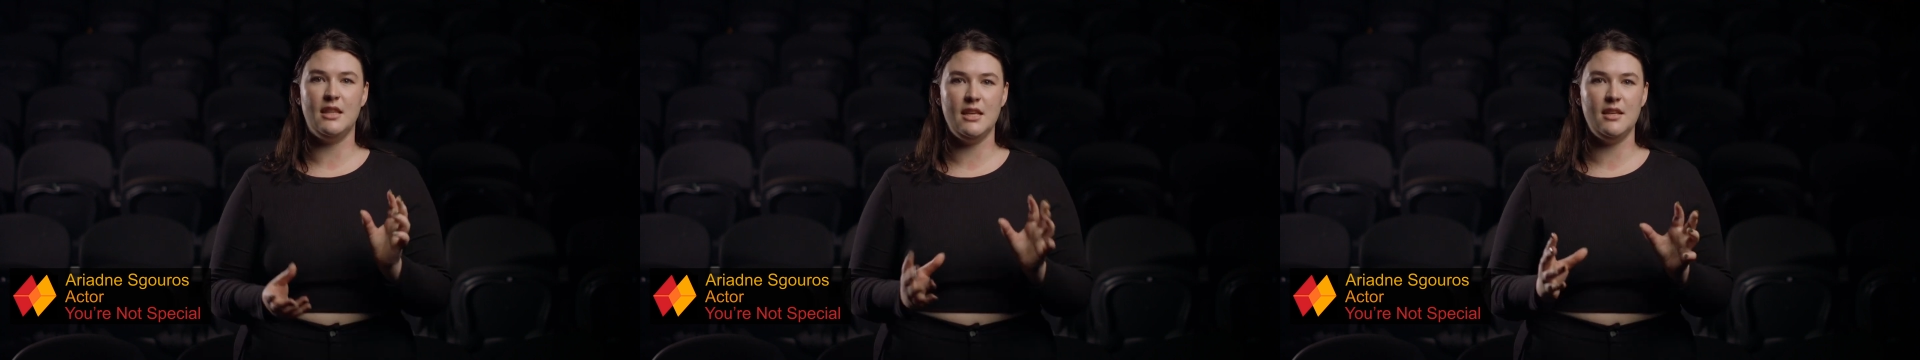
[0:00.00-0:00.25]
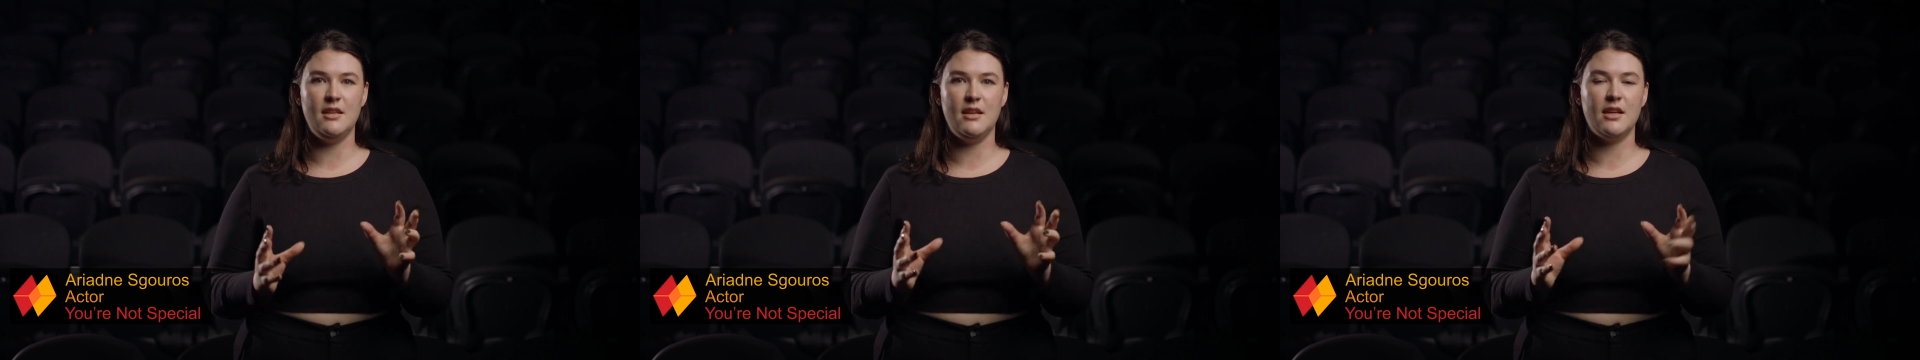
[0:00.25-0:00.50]

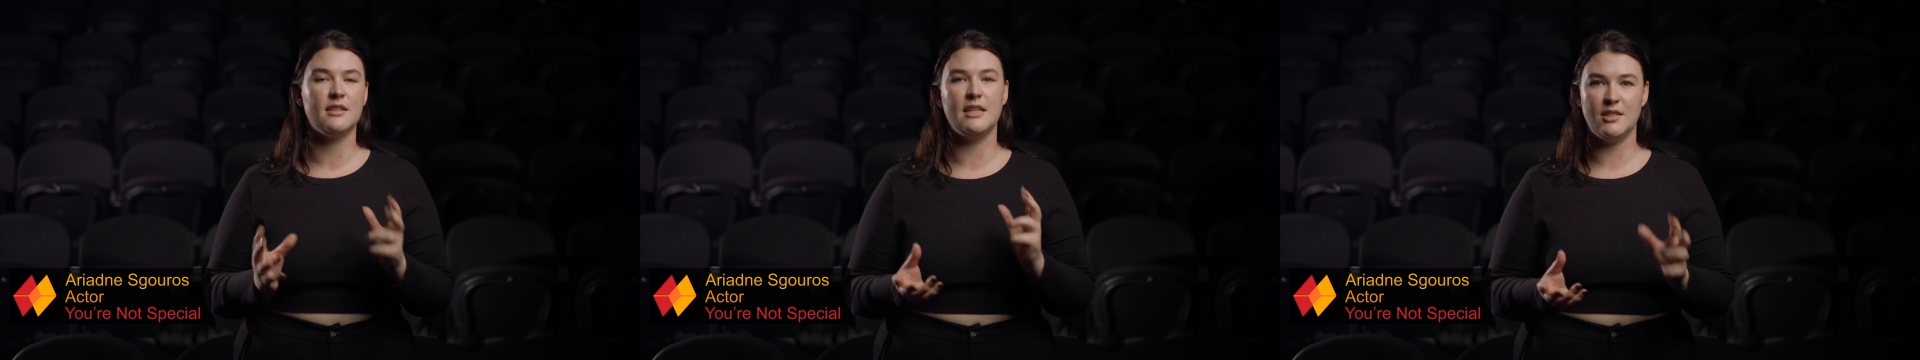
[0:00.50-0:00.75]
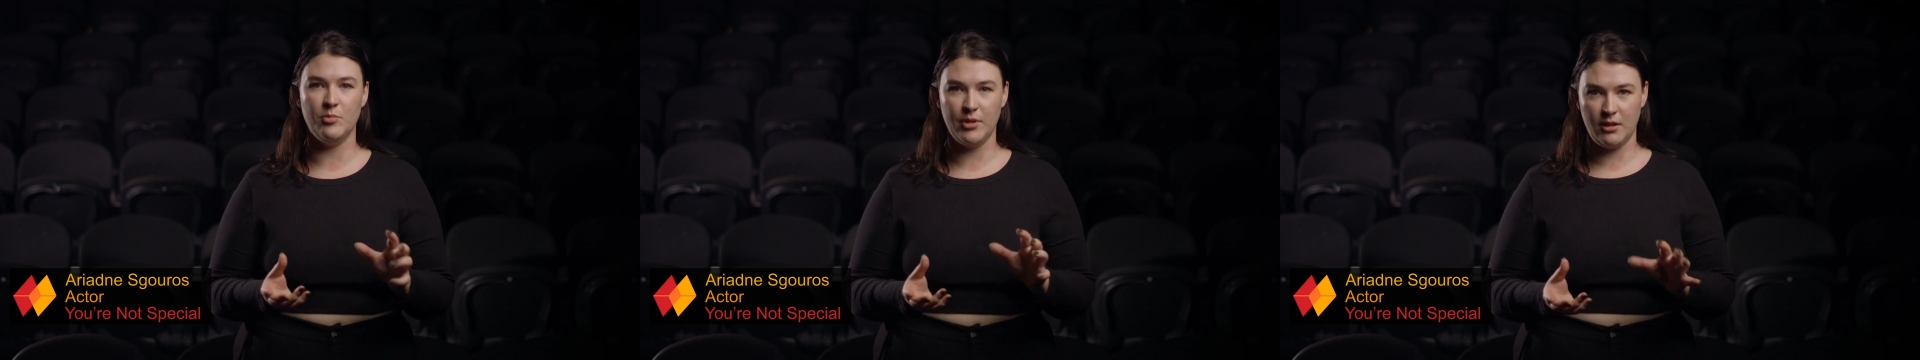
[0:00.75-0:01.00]
the
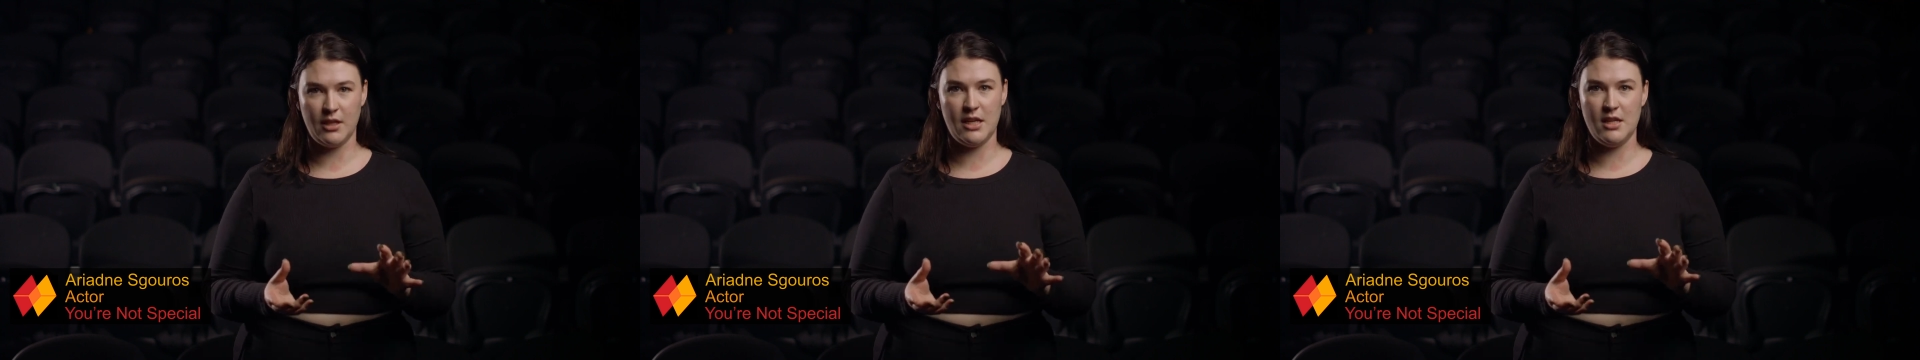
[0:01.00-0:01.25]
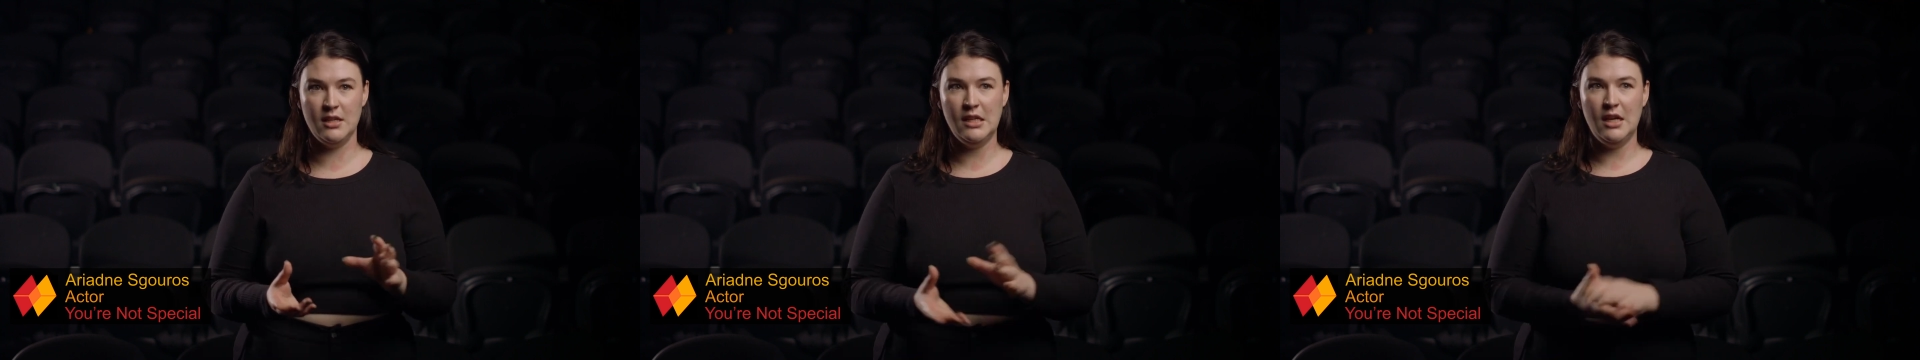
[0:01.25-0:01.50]

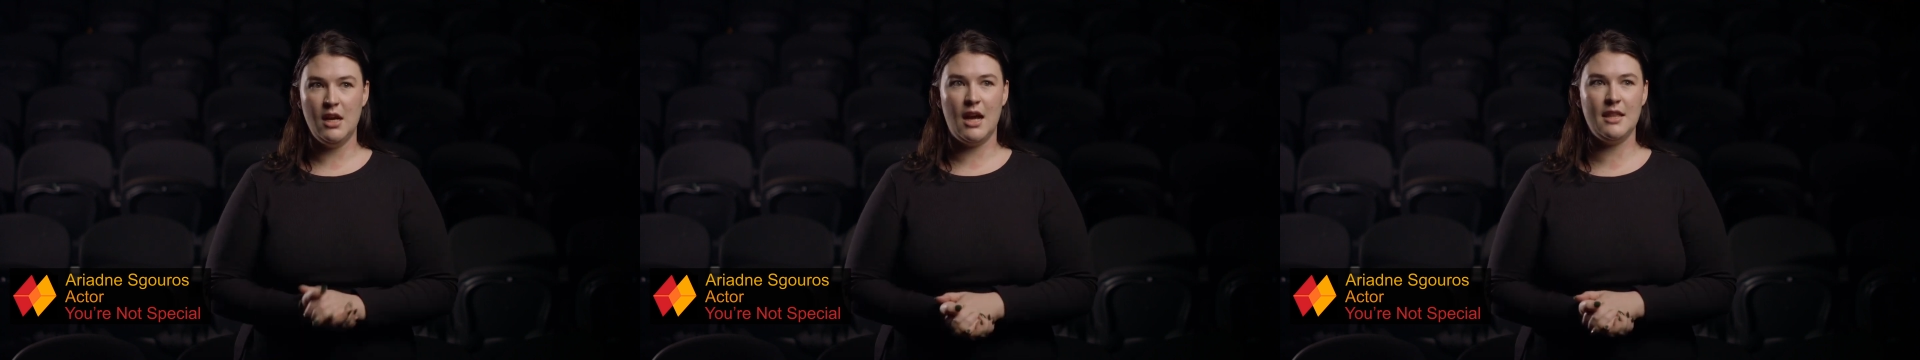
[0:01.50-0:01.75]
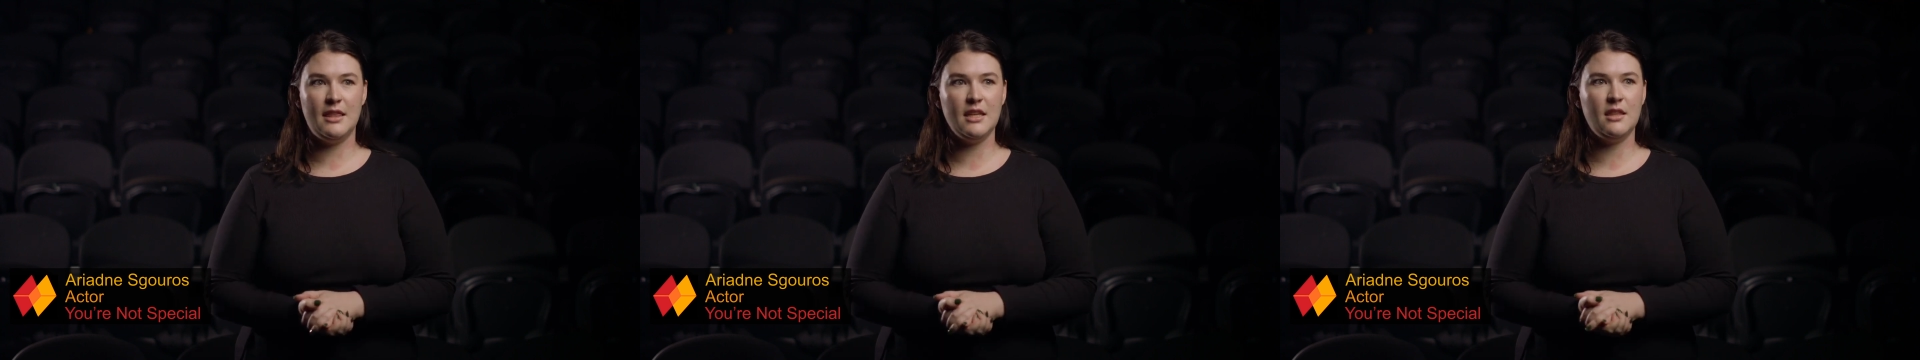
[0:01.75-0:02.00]
accessibility. I
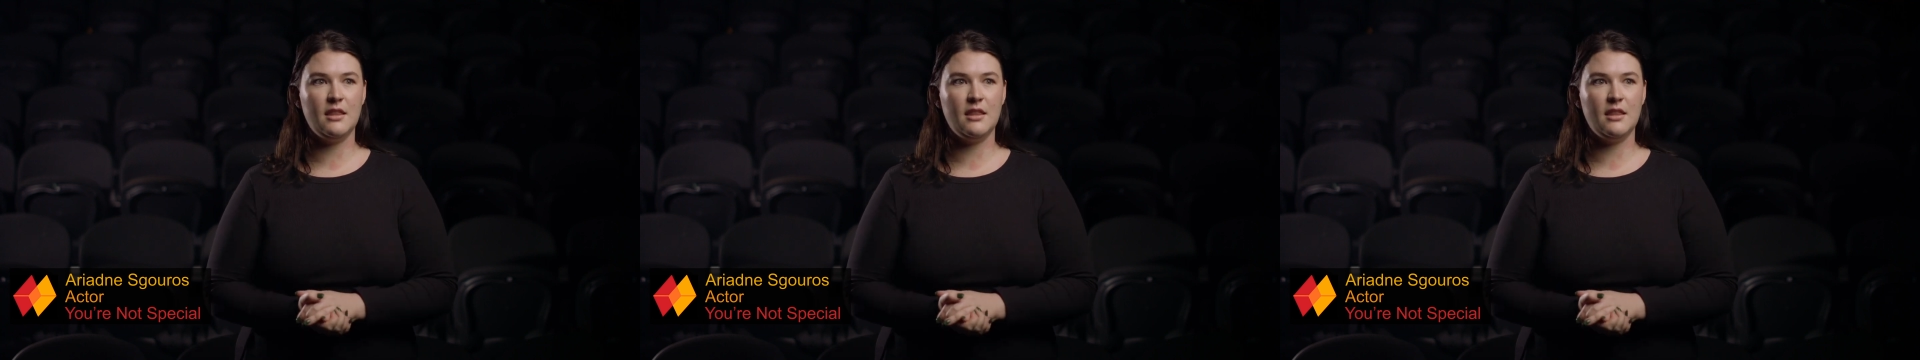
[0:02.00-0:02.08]
think